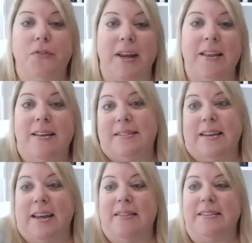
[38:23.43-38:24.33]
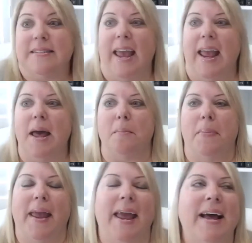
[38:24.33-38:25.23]
in this
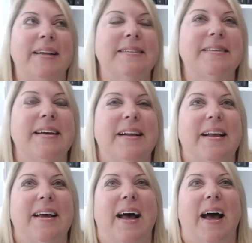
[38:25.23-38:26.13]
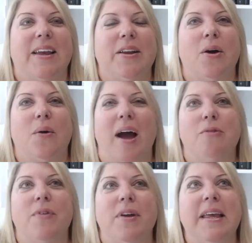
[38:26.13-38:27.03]
camp. And I
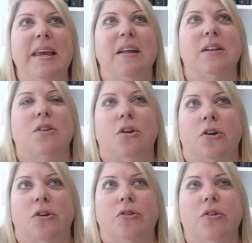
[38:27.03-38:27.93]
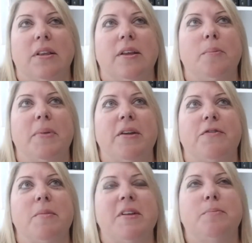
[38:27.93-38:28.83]
really learned a little bit
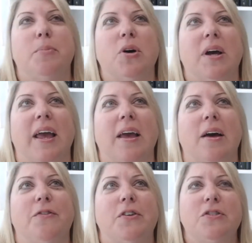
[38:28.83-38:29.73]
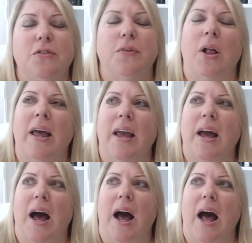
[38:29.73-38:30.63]
from this book. First of all,
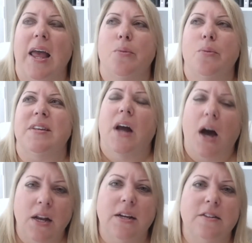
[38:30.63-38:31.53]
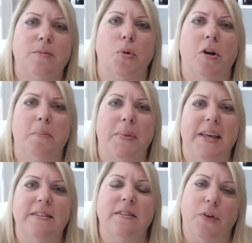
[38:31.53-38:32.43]
it was an unexplored
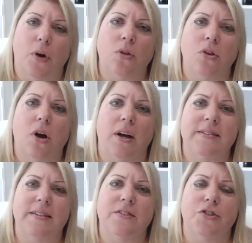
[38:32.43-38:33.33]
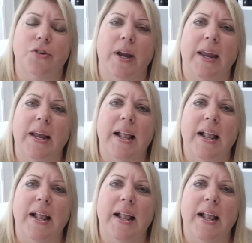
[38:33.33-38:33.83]
piece of Holocaust history.